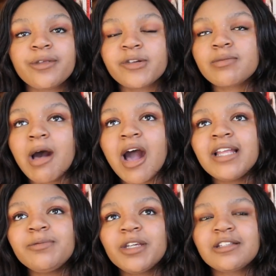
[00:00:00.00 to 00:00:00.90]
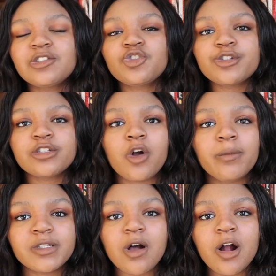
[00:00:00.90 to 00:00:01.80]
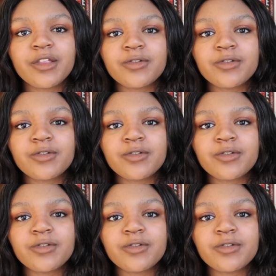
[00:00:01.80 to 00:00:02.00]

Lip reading: other's minds because it's just so bizarre.